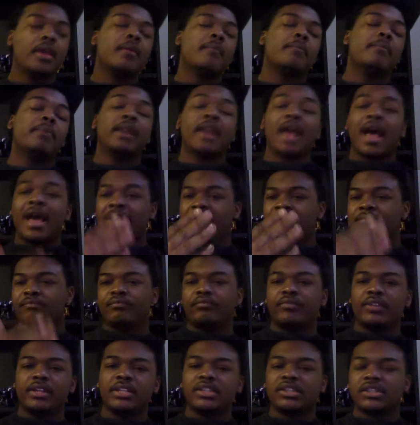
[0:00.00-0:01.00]
But I
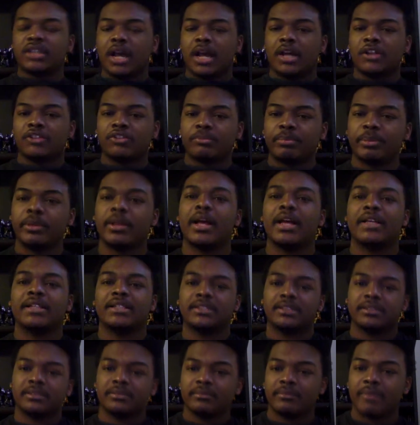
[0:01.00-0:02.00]
reached 100
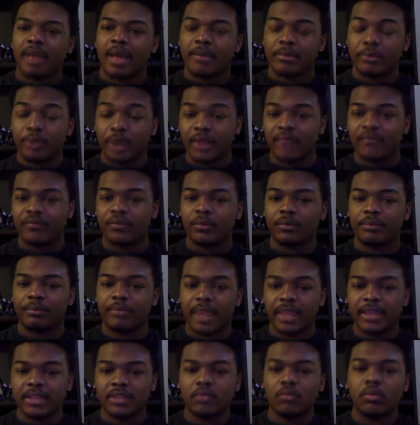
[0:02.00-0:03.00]
plus. I'm grateful.
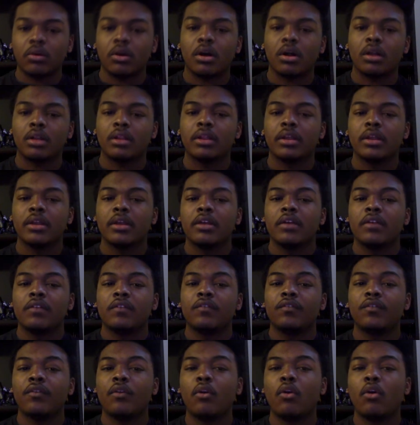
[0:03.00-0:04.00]
Thank you all
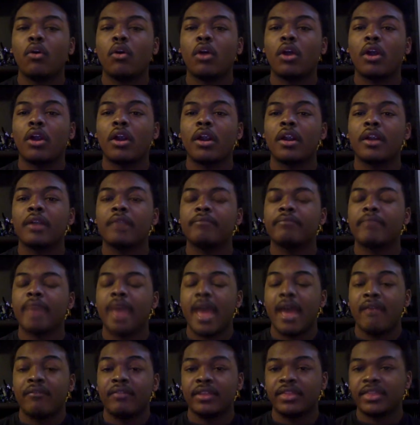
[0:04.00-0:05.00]
for
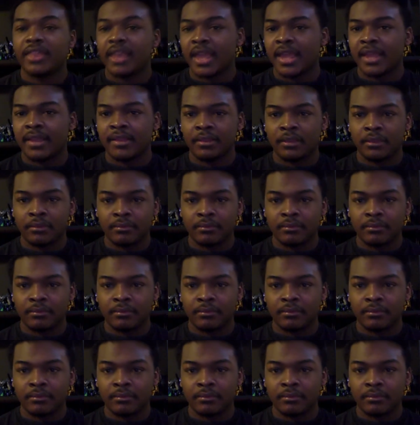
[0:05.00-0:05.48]
everything,